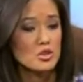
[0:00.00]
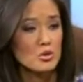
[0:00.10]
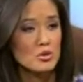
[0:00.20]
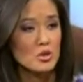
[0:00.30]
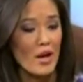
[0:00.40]

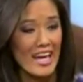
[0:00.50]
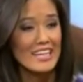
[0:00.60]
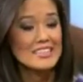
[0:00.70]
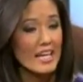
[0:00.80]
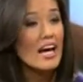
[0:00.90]
to to hang
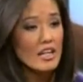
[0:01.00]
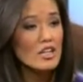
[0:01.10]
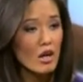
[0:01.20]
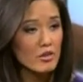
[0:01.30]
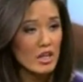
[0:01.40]
his hat on
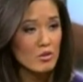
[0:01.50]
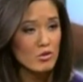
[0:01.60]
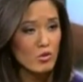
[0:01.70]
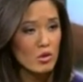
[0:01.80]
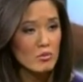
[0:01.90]
health care
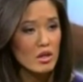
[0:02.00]
reform?